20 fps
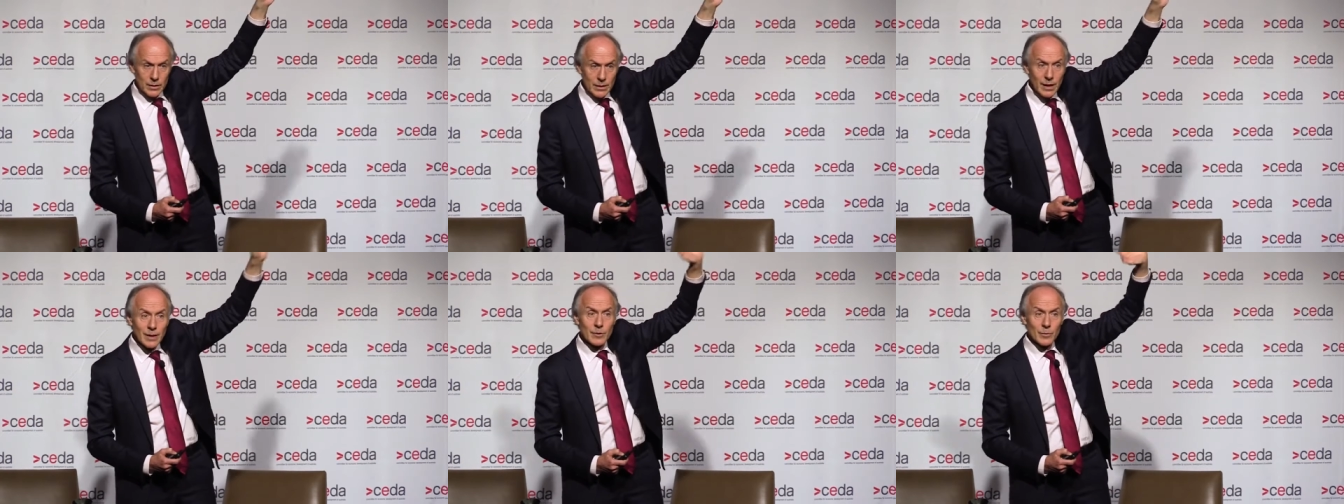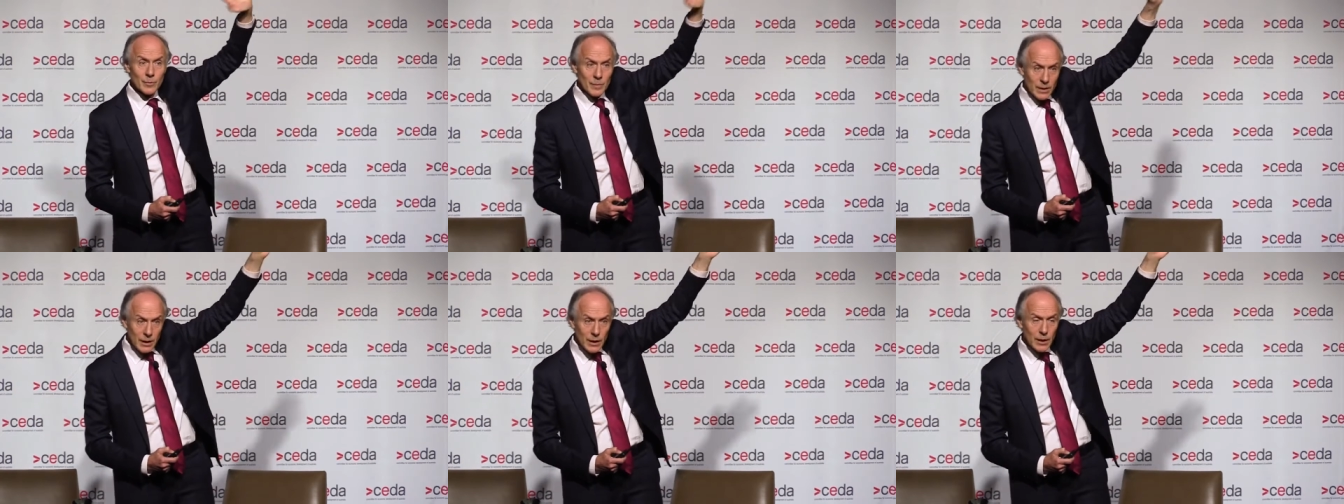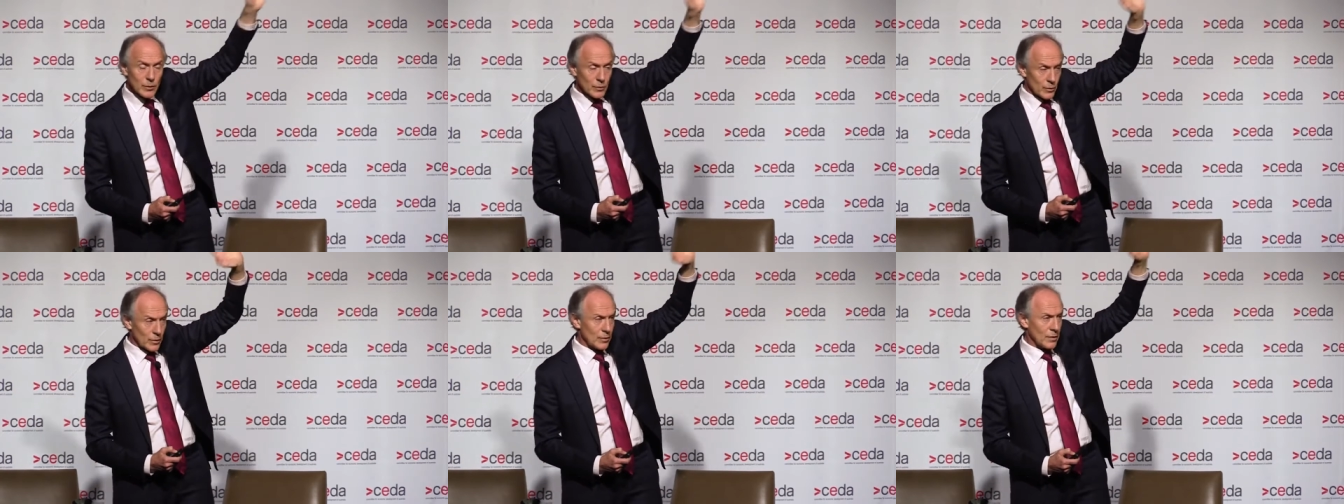customer
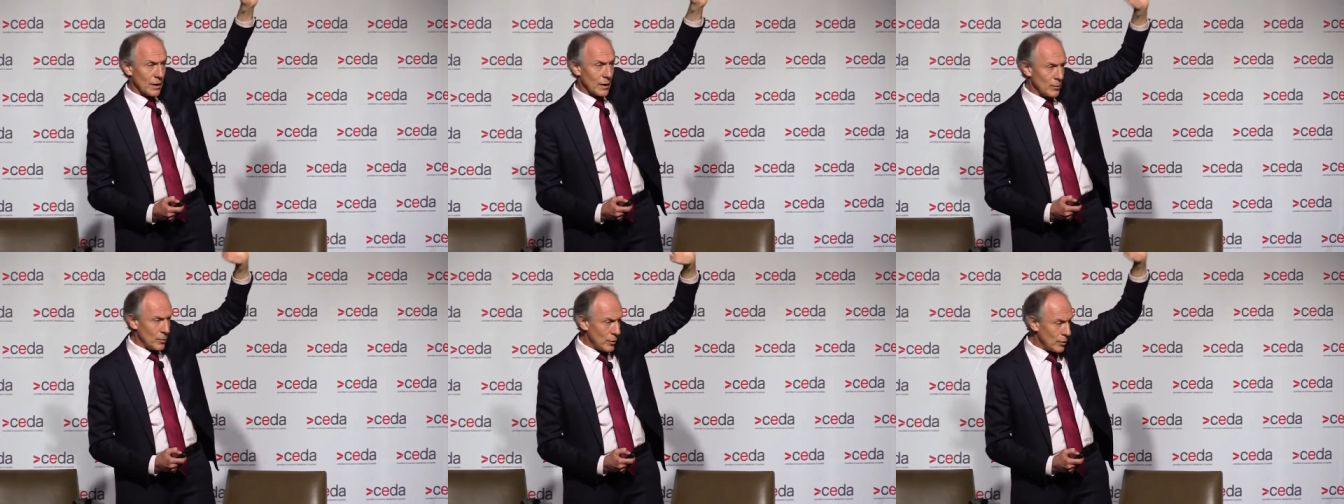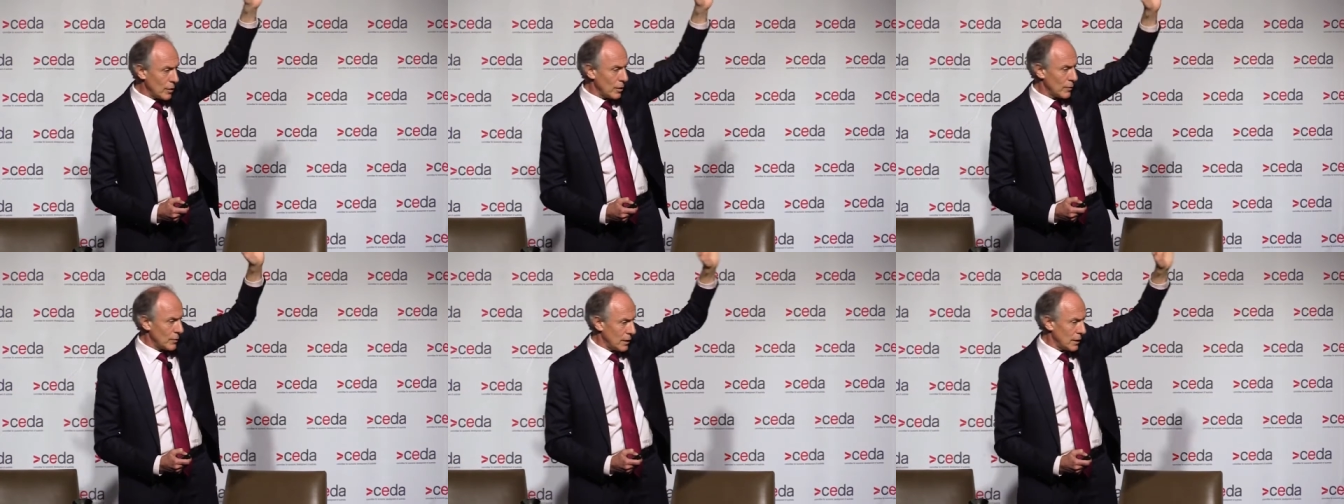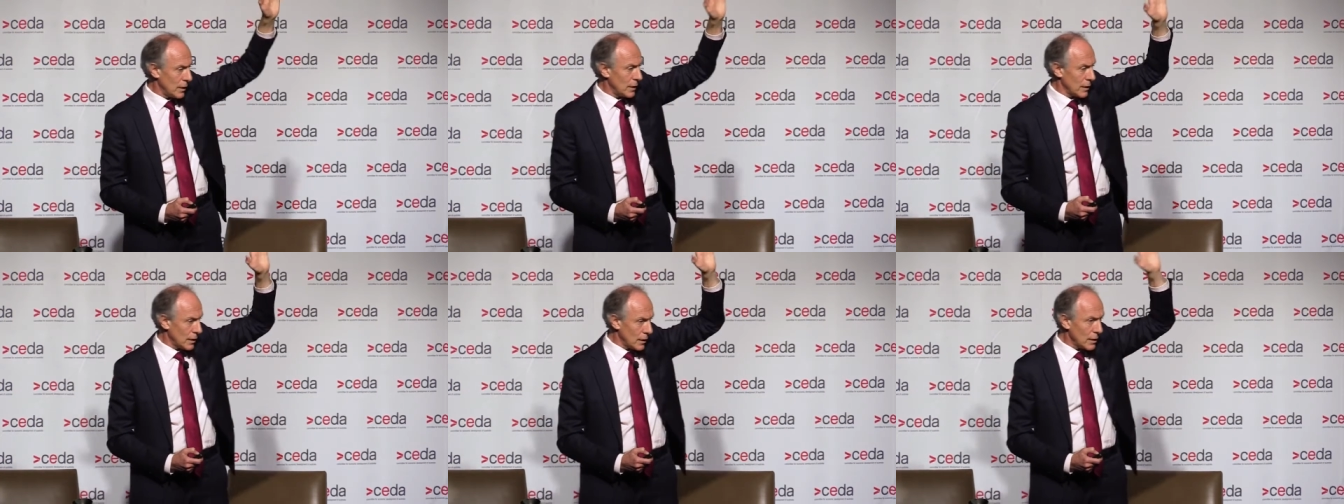country, say, we're over
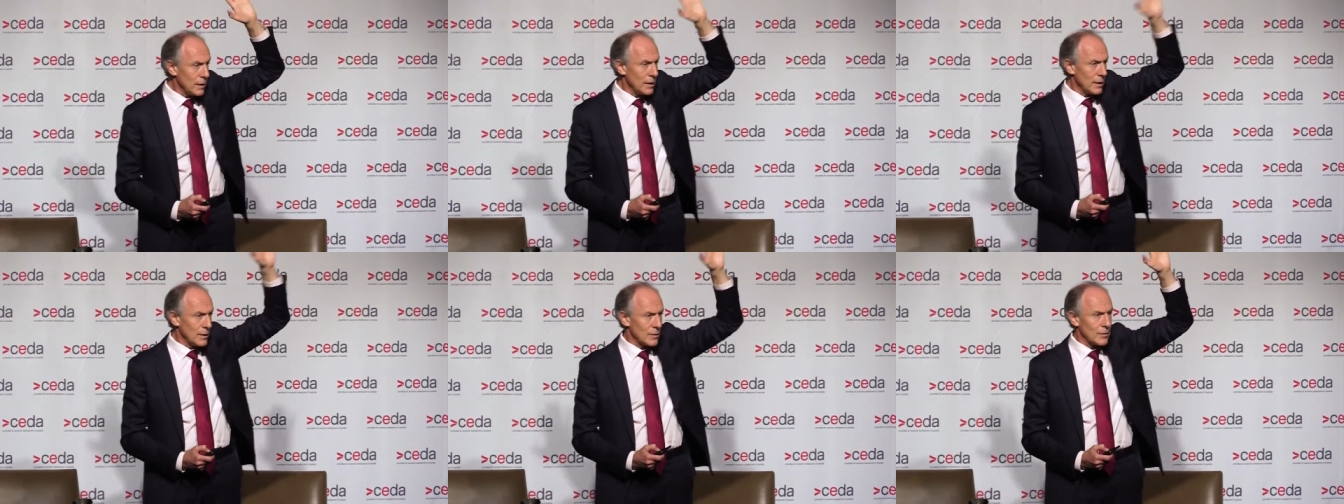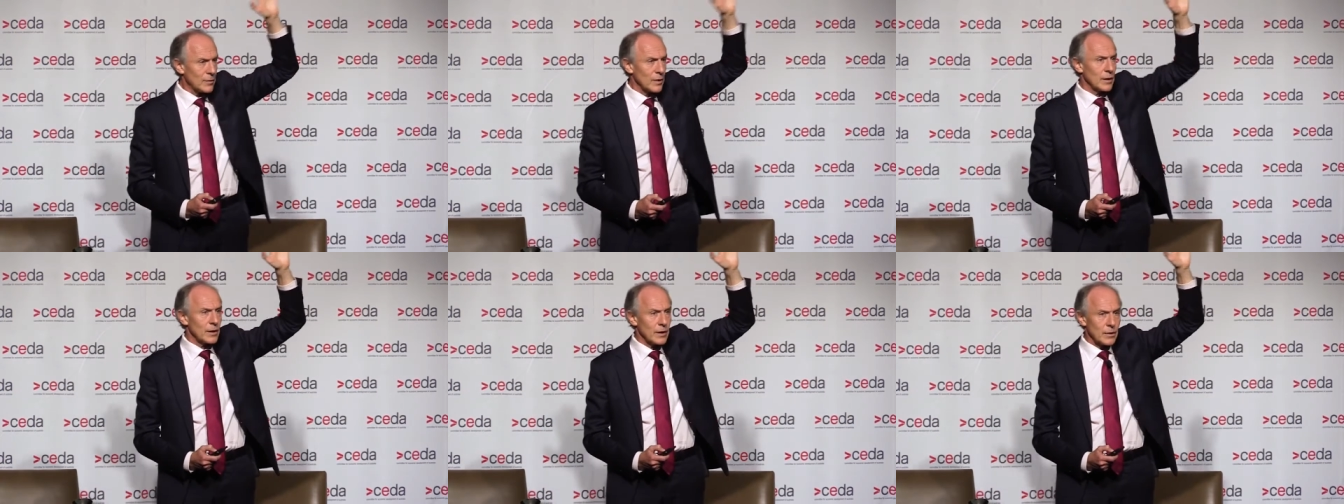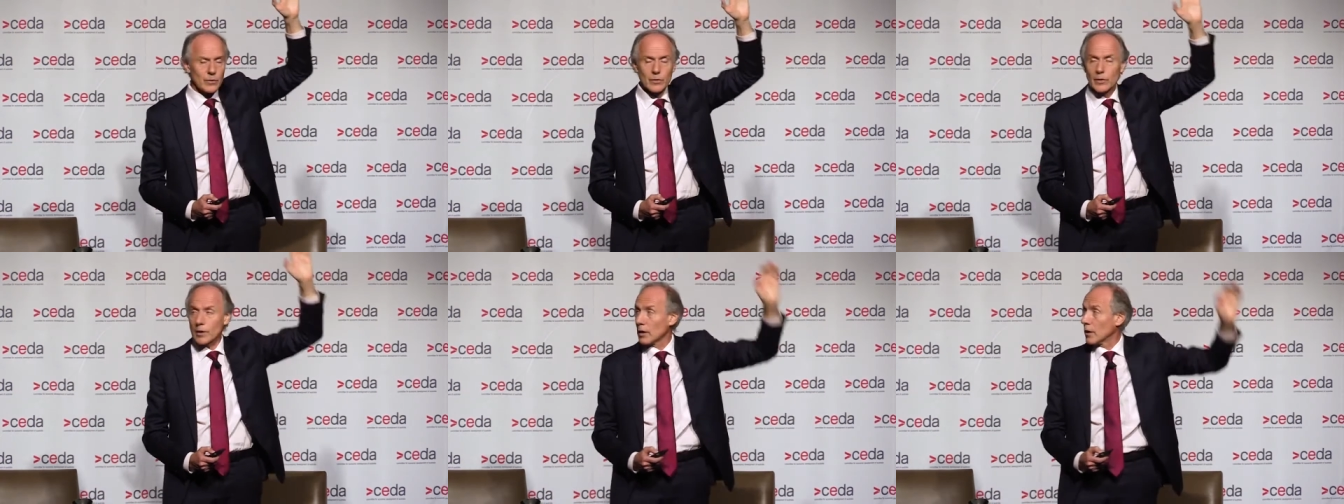here, sell
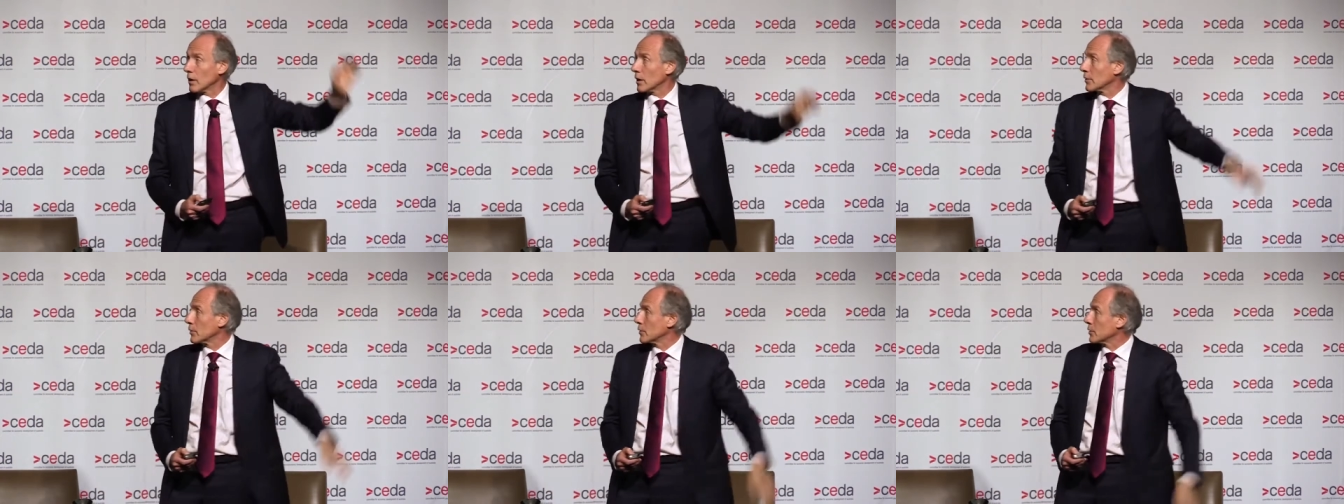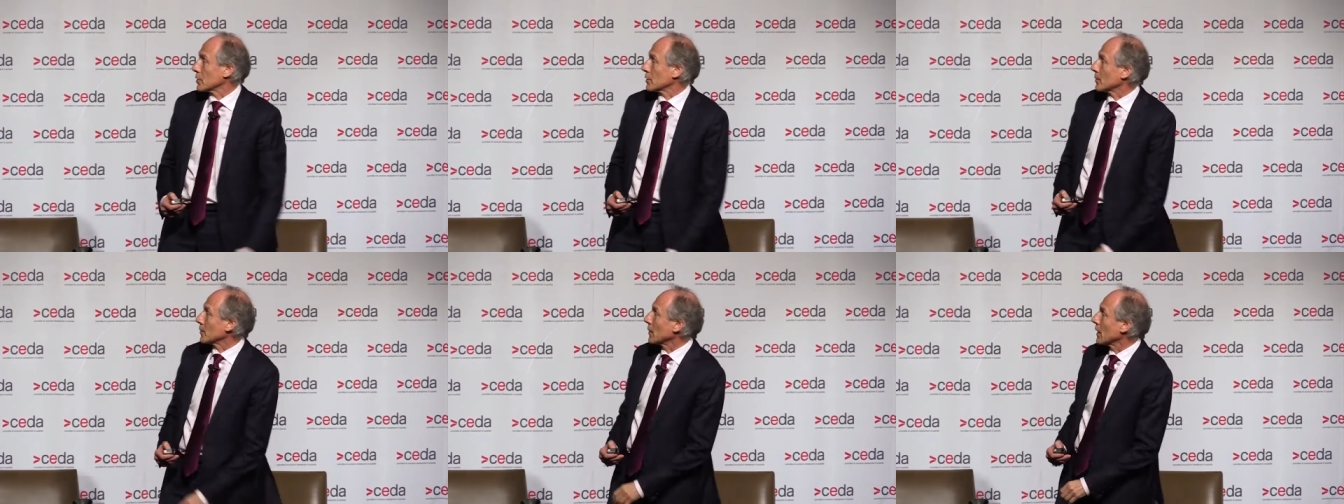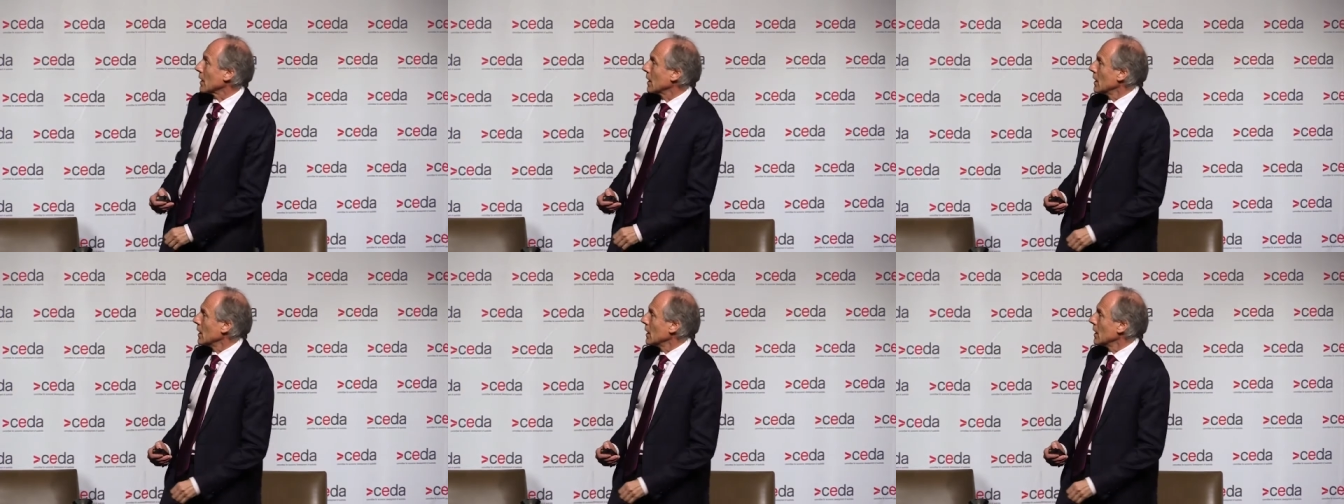us hydrogen.